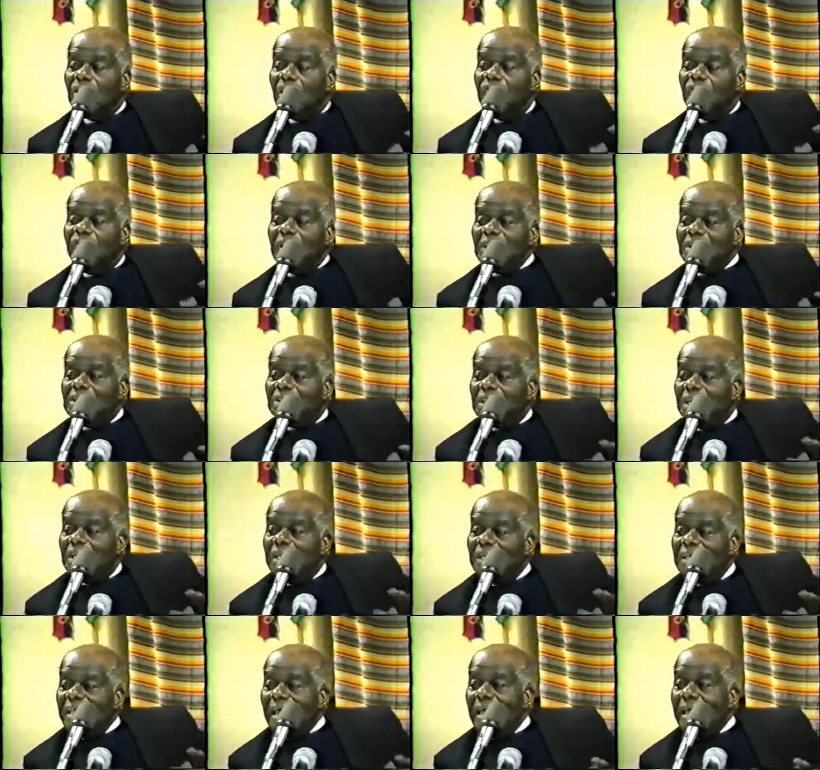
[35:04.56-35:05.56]
eventually
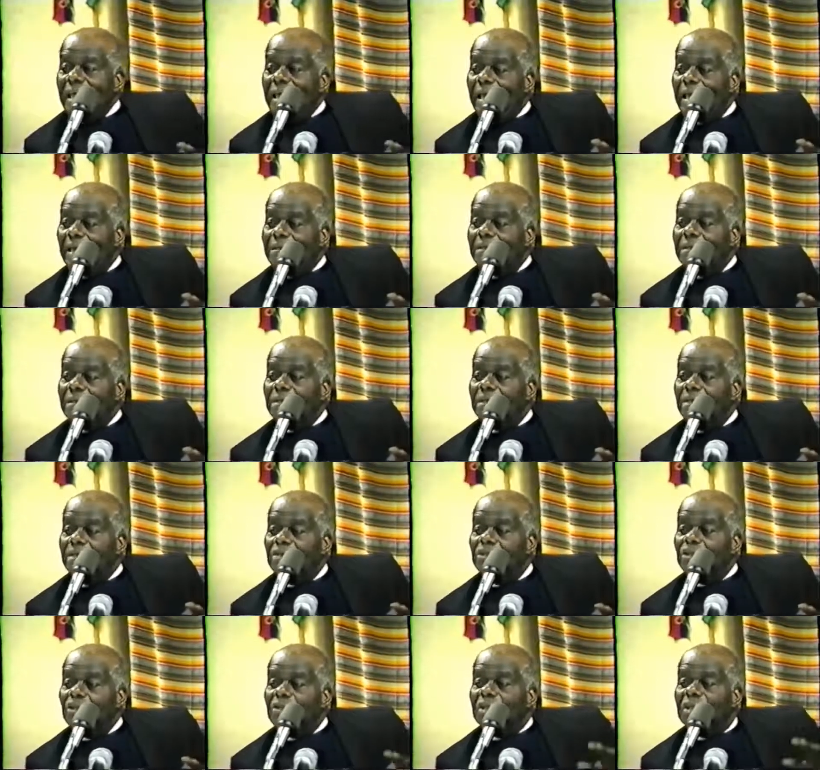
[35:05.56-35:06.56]
led
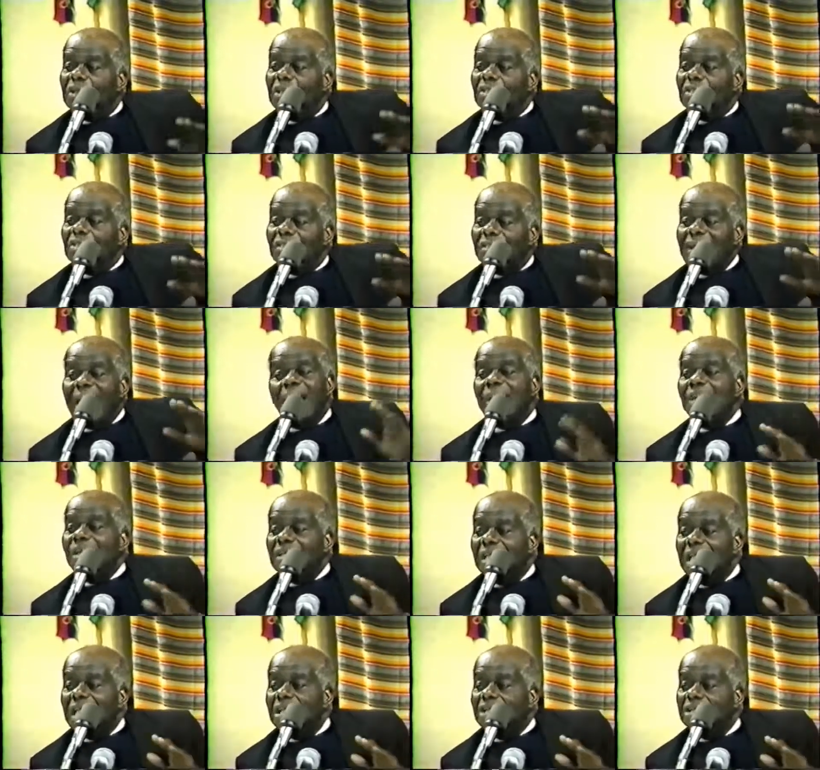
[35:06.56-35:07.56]
to the
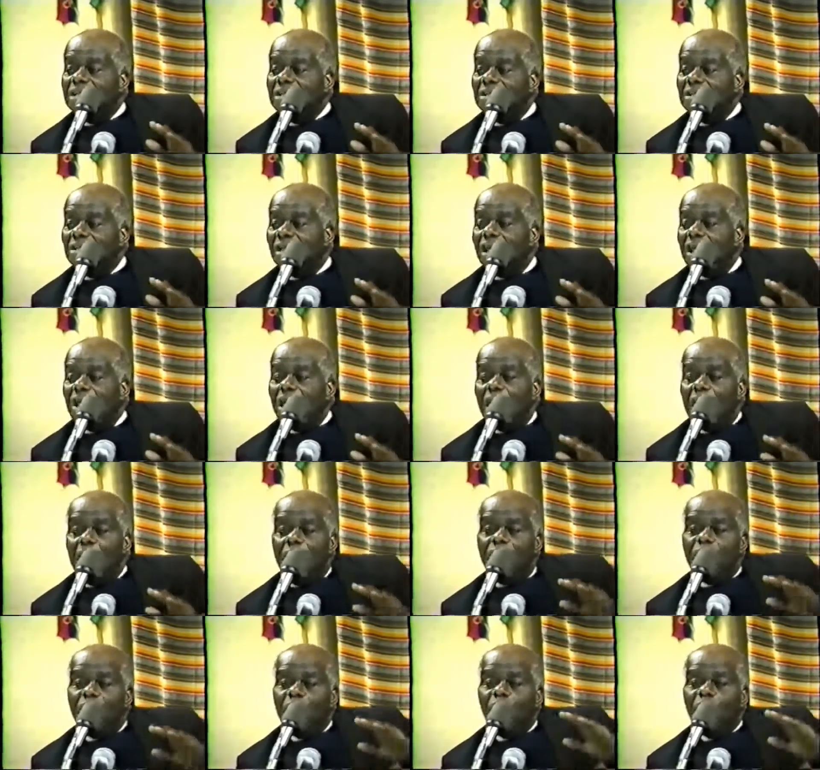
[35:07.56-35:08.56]
consolidation
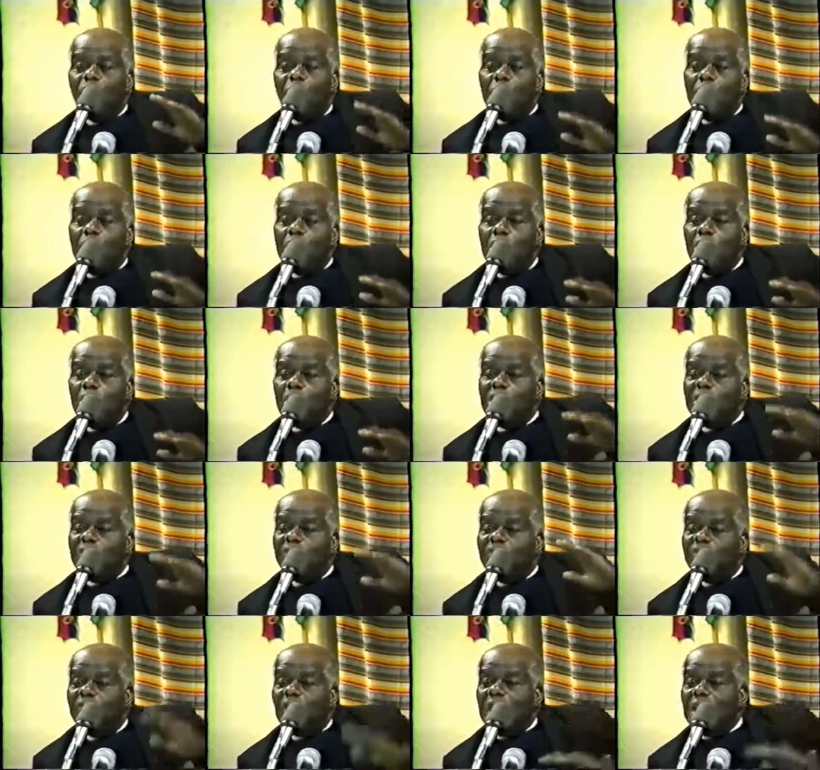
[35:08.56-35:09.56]
of the world's
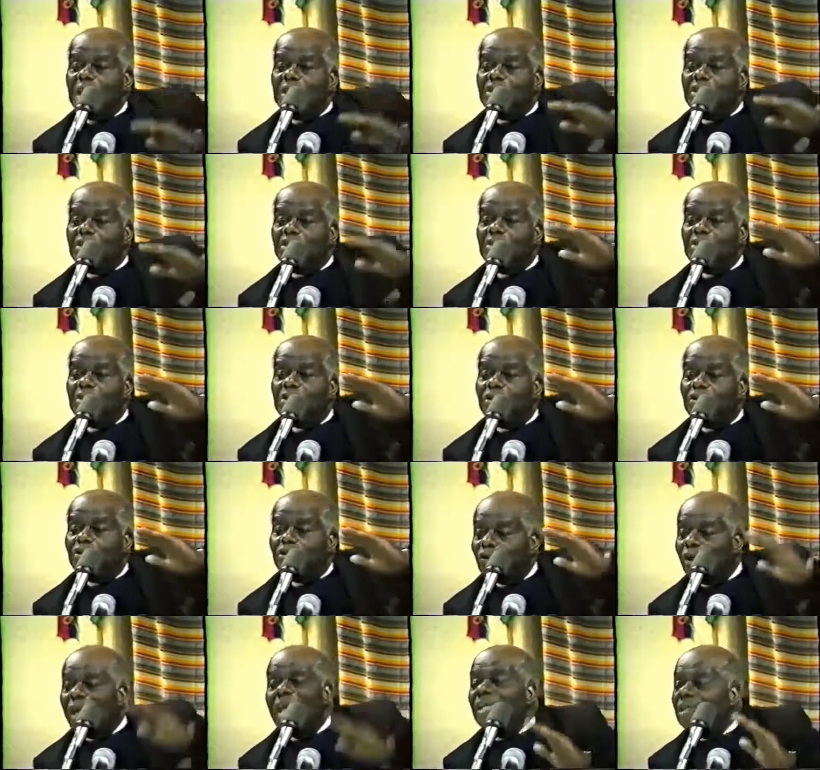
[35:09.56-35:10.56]
first
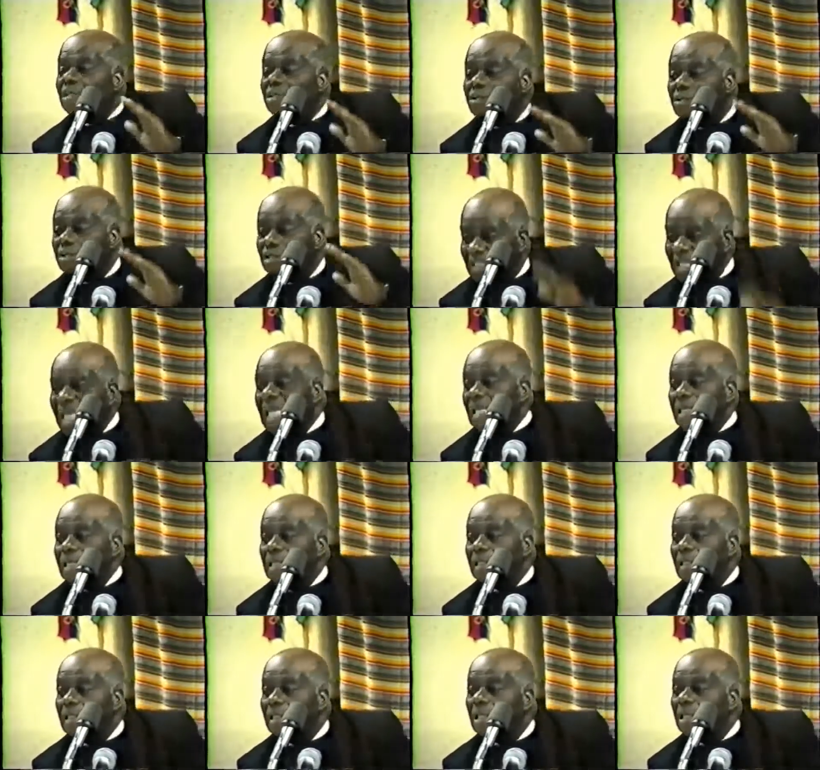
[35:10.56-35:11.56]
great state,
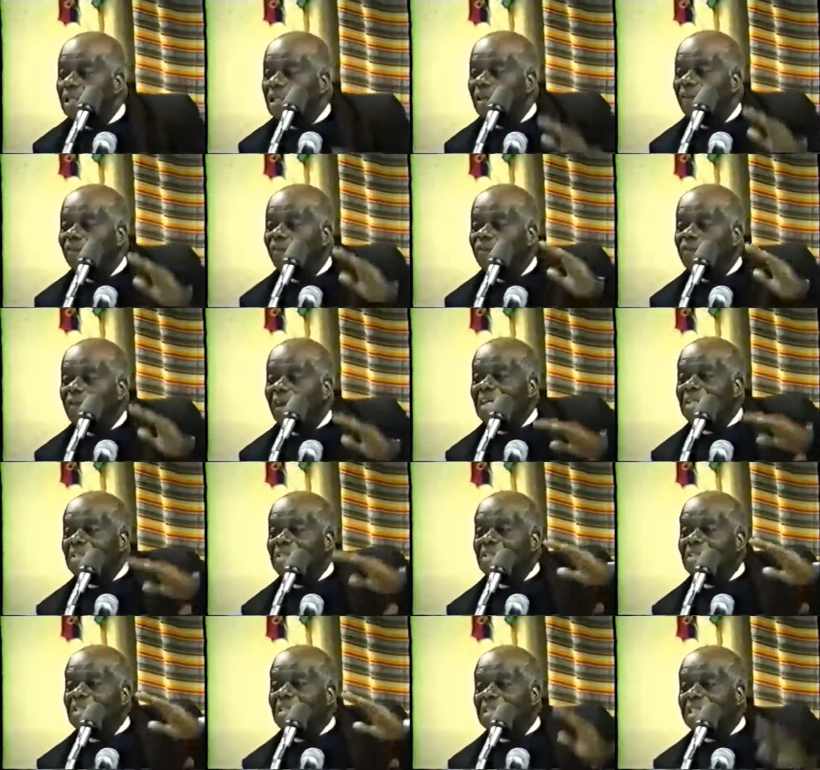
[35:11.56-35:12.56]
the
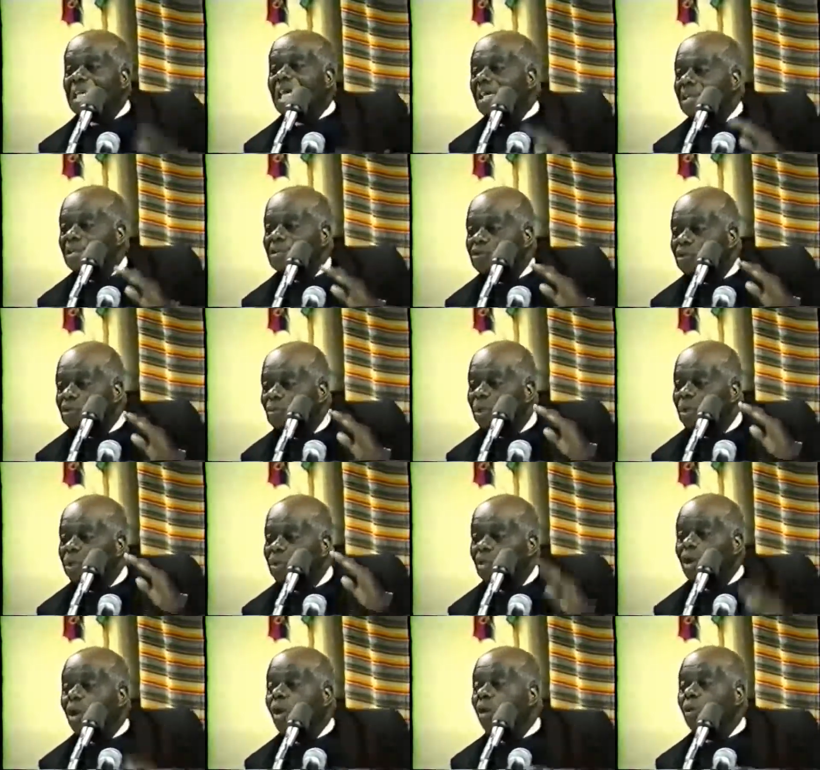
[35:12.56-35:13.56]
first state to be
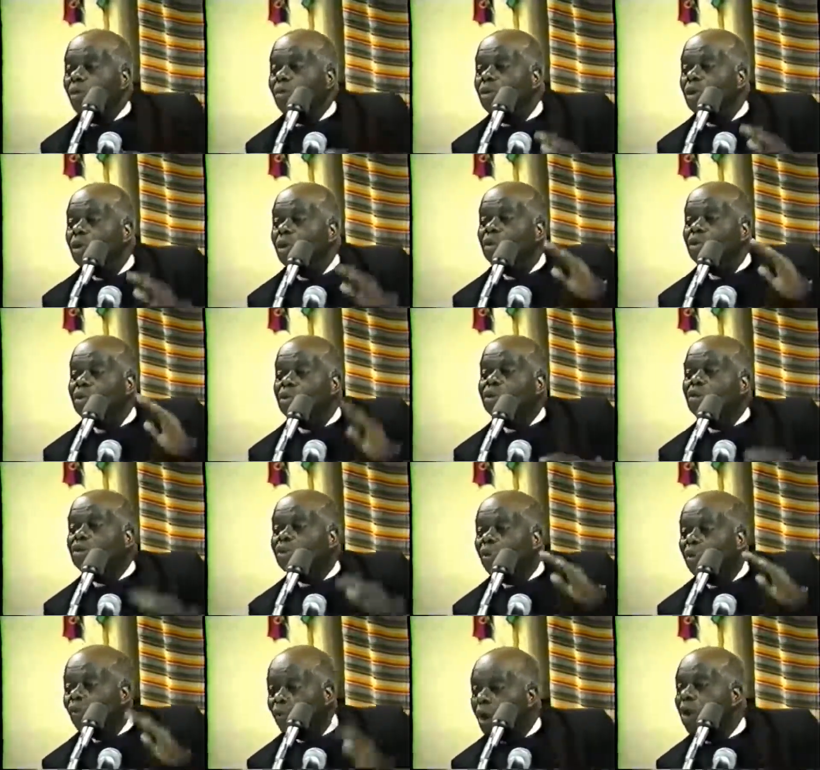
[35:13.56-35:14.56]
known to
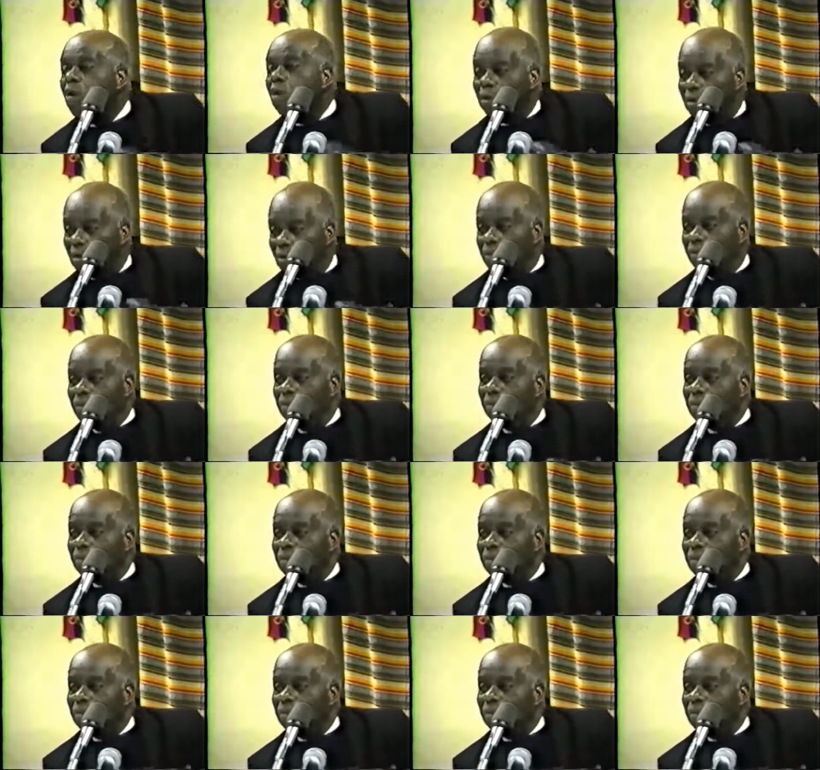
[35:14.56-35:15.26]
the world.